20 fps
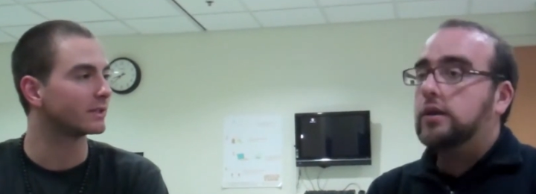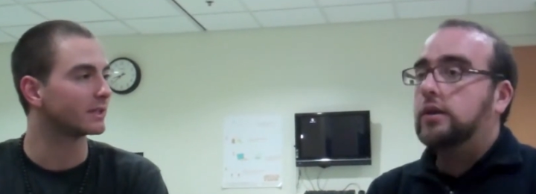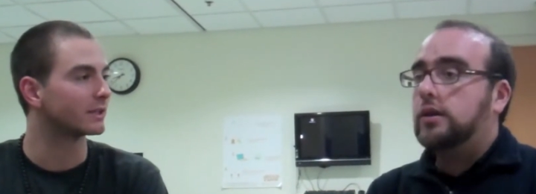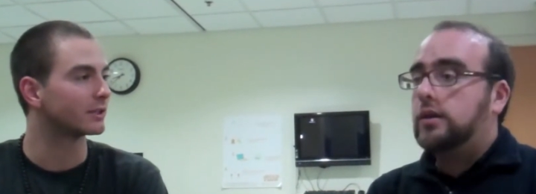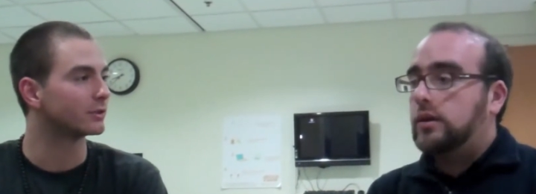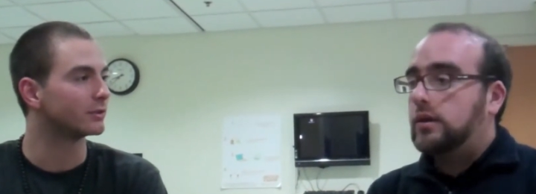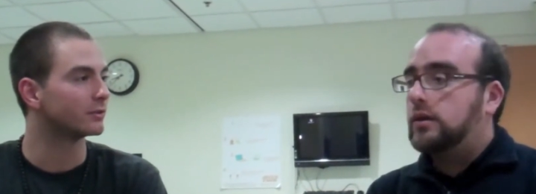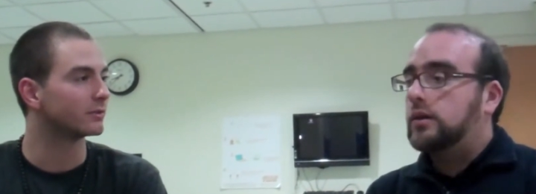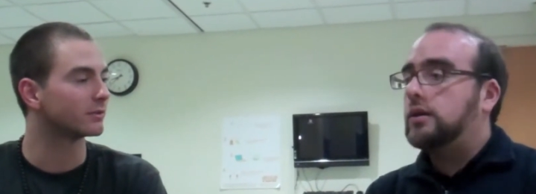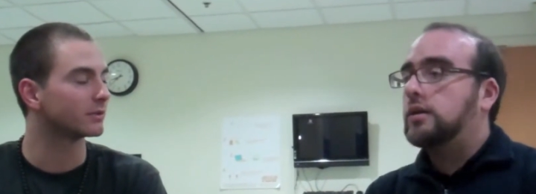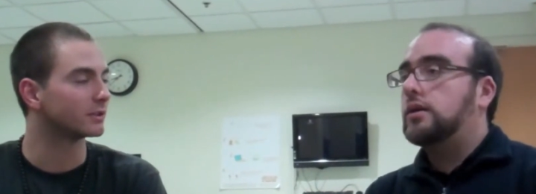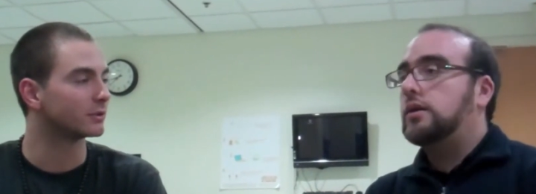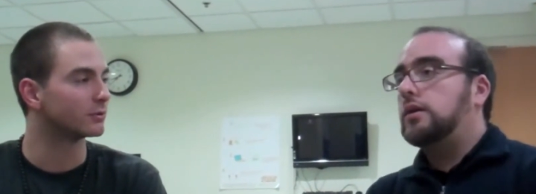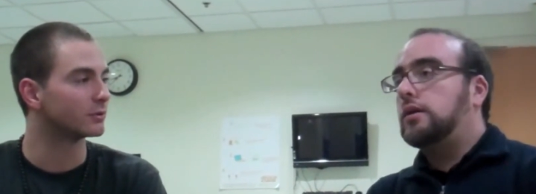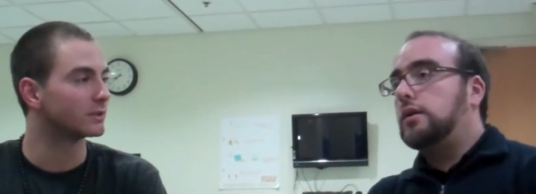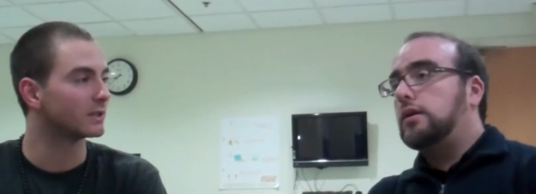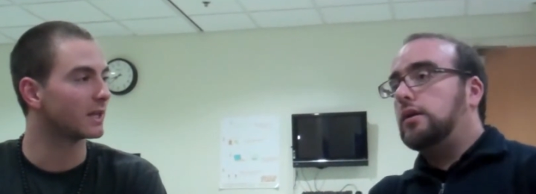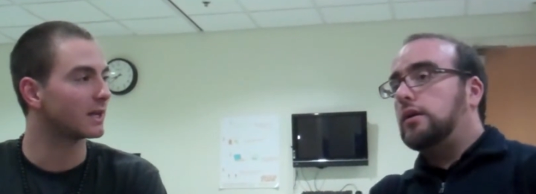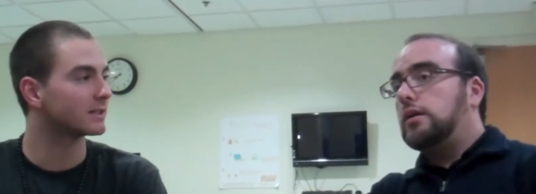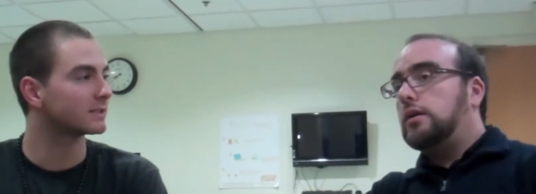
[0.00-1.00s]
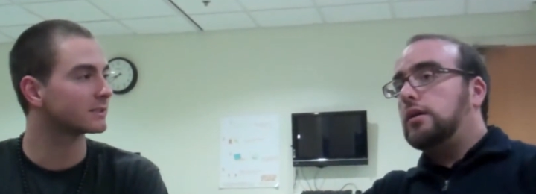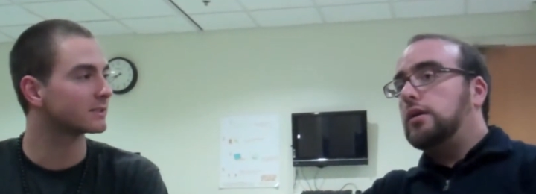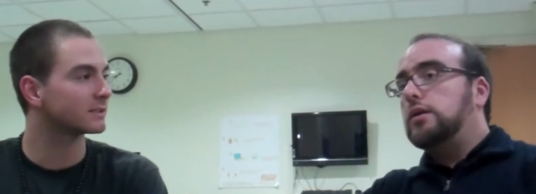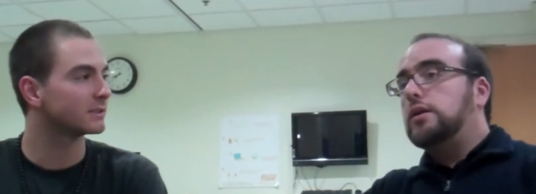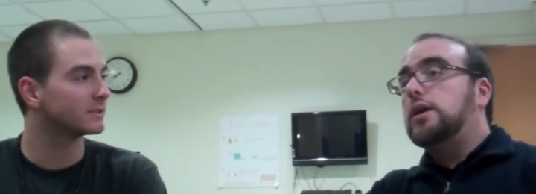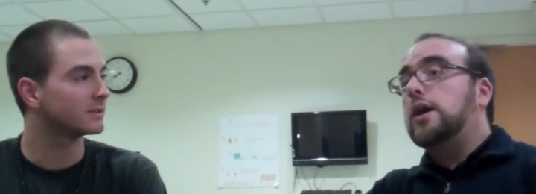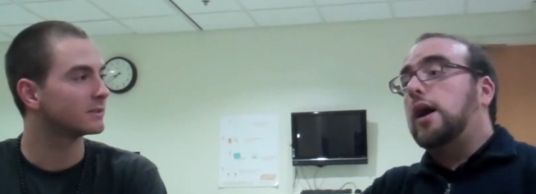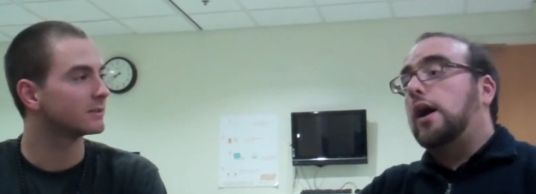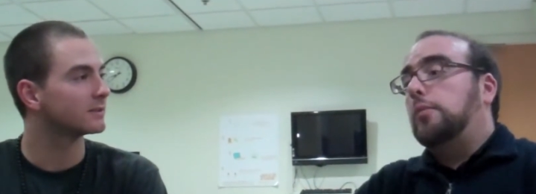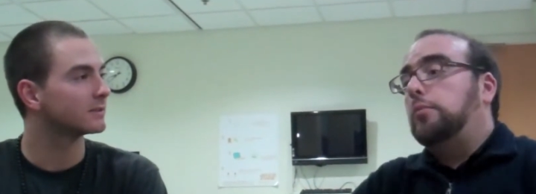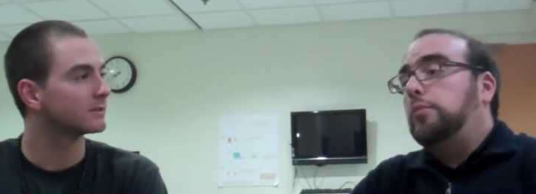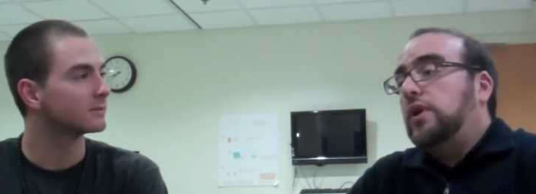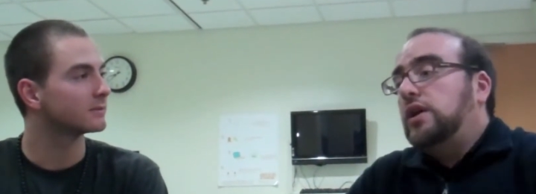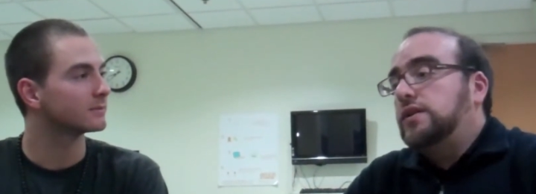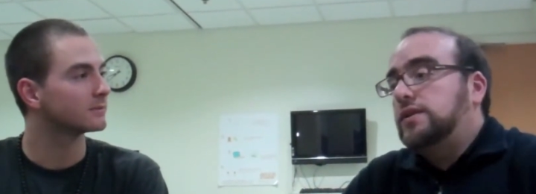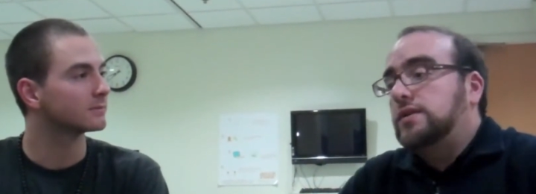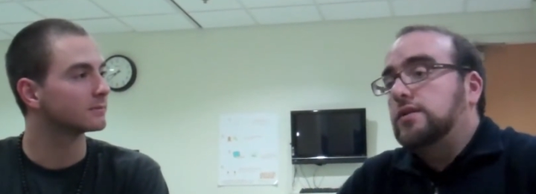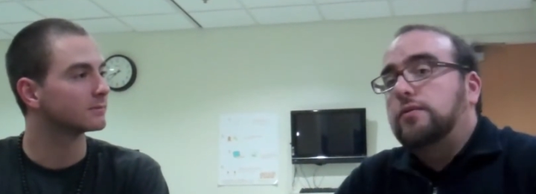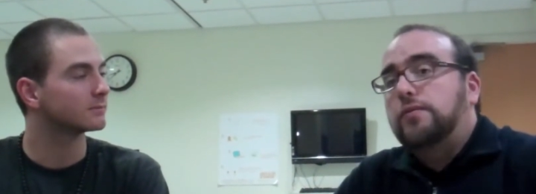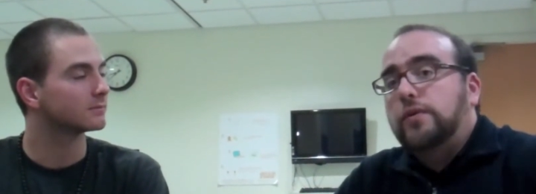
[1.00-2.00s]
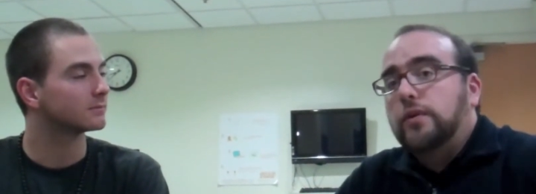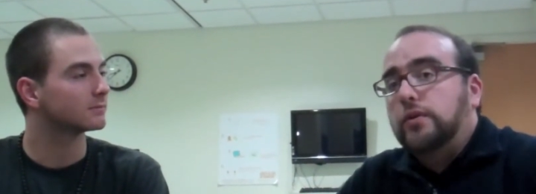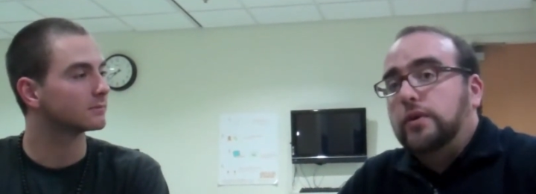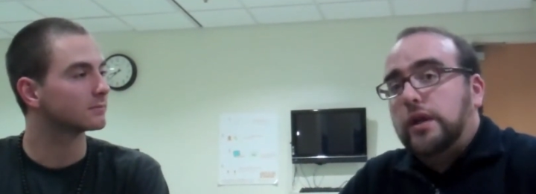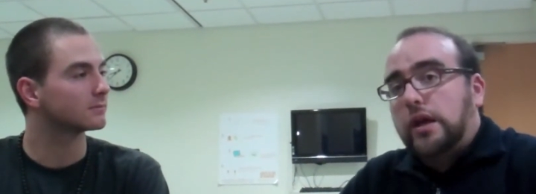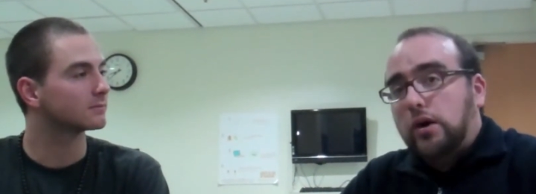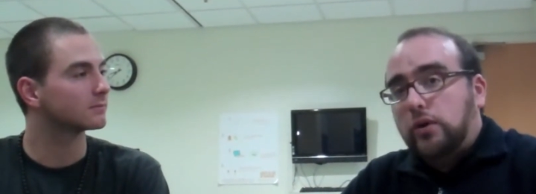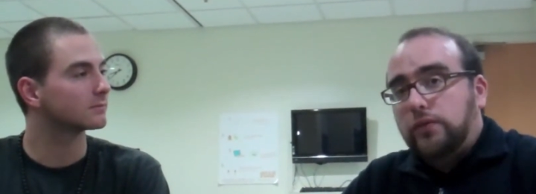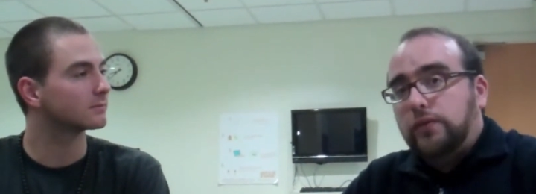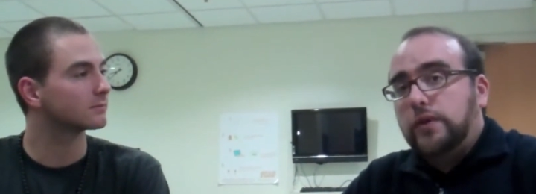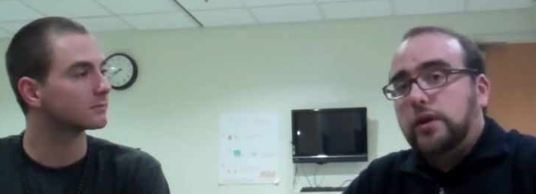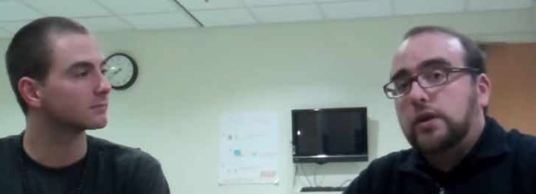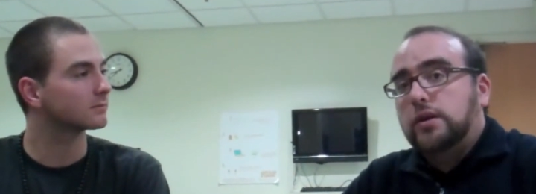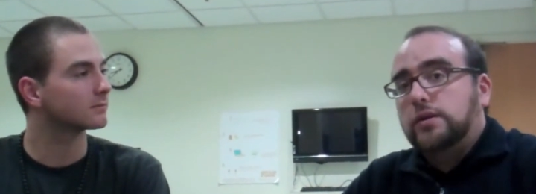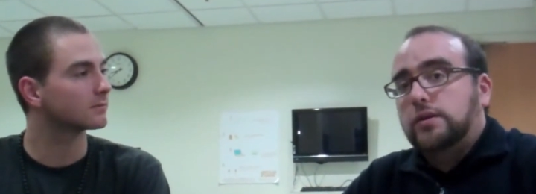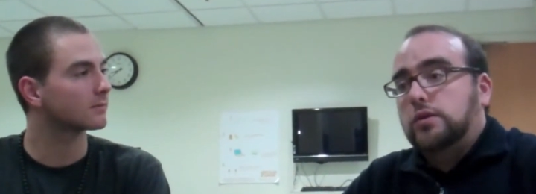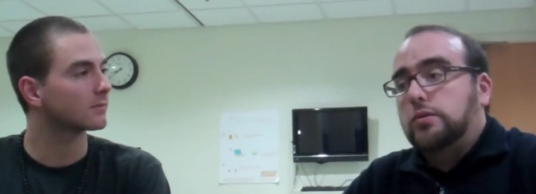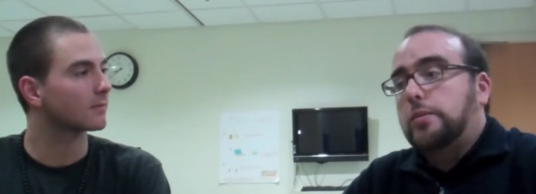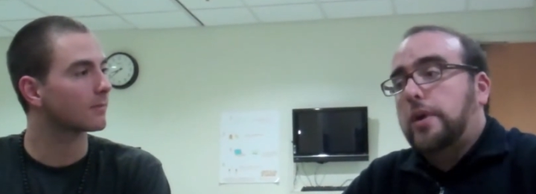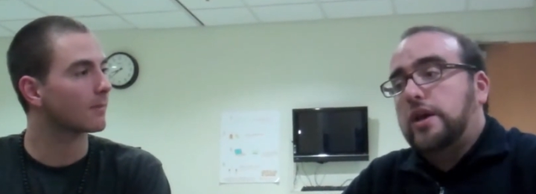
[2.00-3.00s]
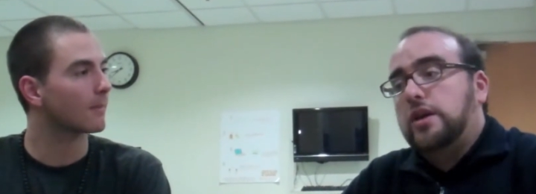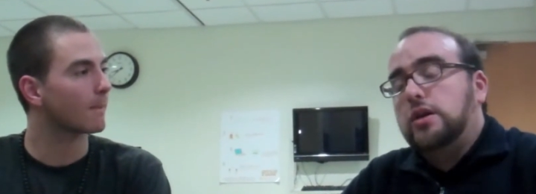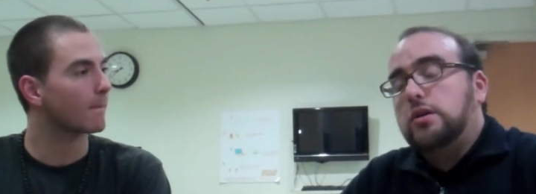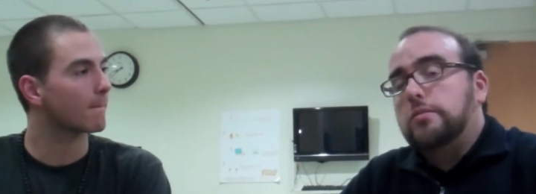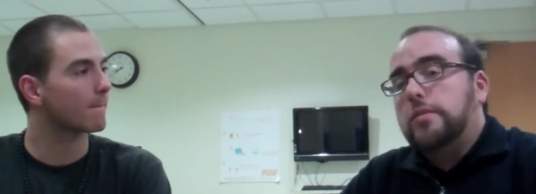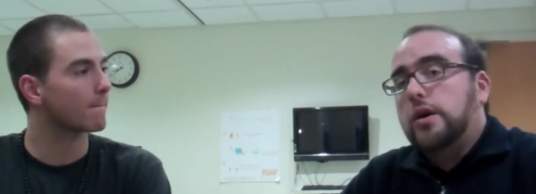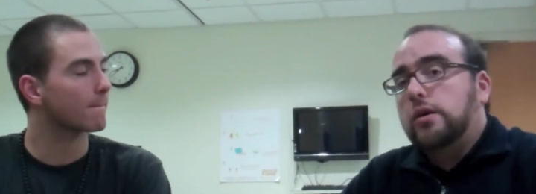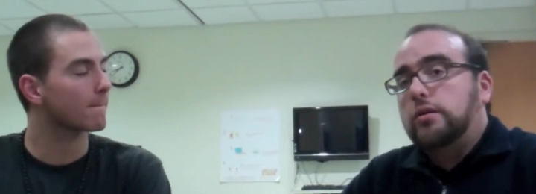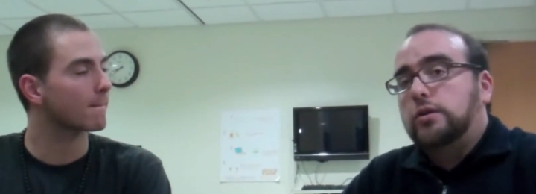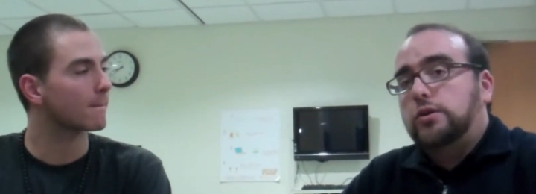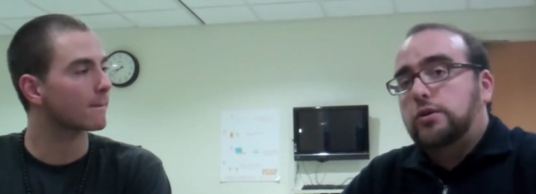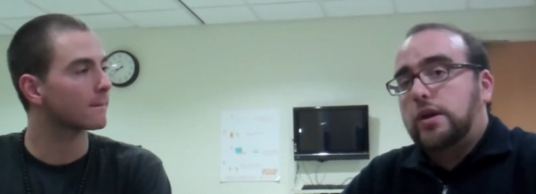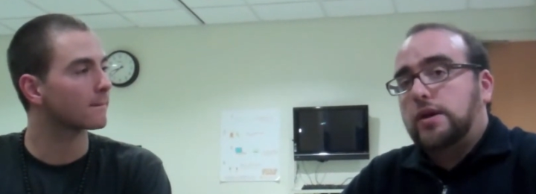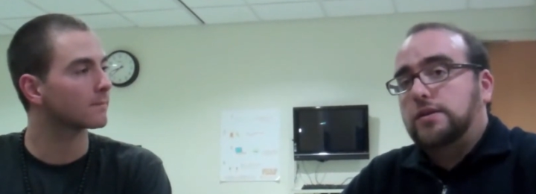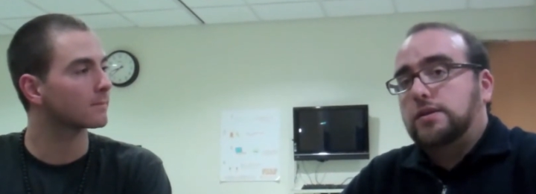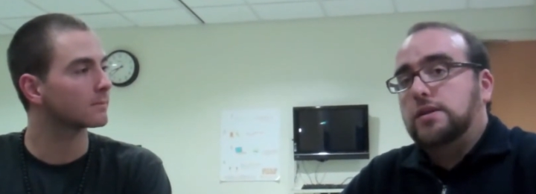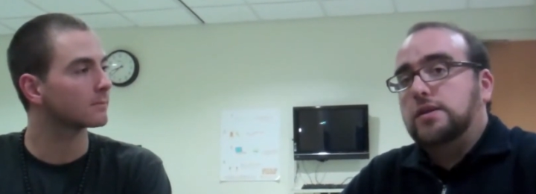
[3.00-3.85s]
Speaker 1: they could utilize?
Speaker 2: Yeah, I'm based in Philadelphia, so my email address